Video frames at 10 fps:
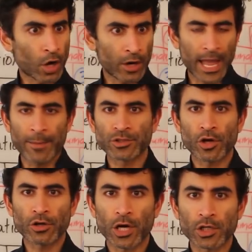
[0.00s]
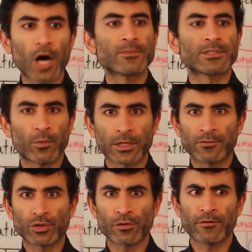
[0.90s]
On Amazon.com, someone
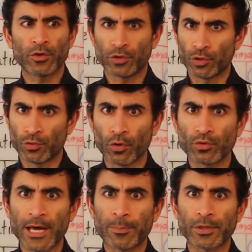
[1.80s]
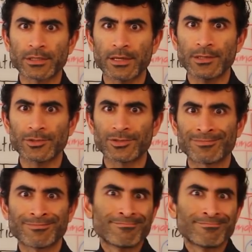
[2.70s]
gives you a review. Do you know who that person is?